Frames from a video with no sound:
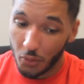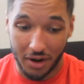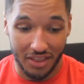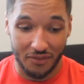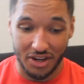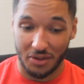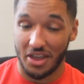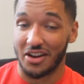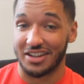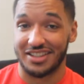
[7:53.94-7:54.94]
We're ending the video
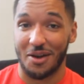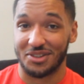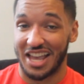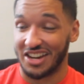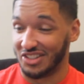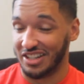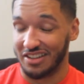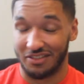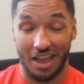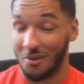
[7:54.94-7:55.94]
there because that
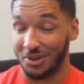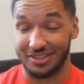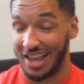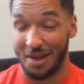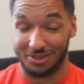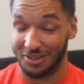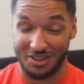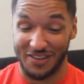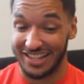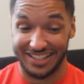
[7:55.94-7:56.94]
was
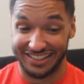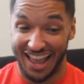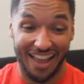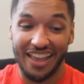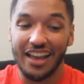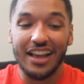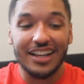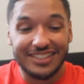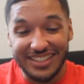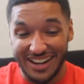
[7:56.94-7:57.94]
absolutely amazing. That
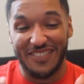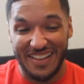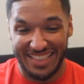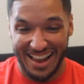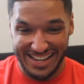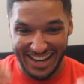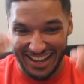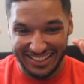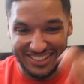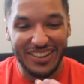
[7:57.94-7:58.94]
SADDIL RAMDANI,
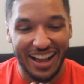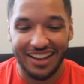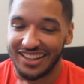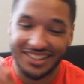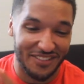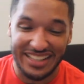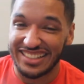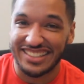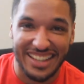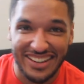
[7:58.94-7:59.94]
guys, you got his
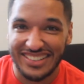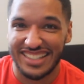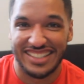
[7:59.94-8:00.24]
amazing skills,